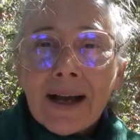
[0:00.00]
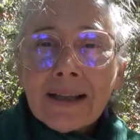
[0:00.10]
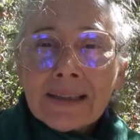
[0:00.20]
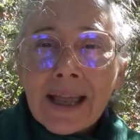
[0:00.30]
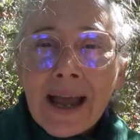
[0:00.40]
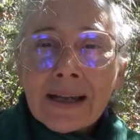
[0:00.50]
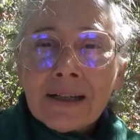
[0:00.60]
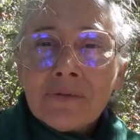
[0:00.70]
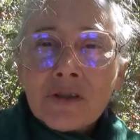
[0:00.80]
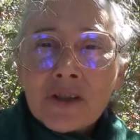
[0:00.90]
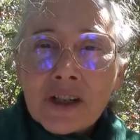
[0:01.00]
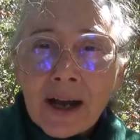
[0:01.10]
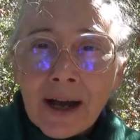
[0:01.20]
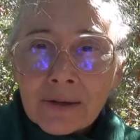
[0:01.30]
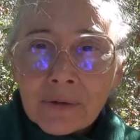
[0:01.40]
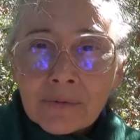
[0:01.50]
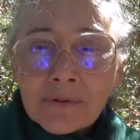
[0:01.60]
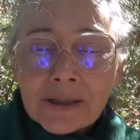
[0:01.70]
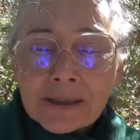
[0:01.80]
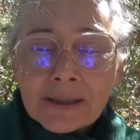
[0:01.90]
a lack of
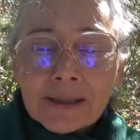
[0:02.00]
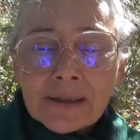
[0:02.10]
geography,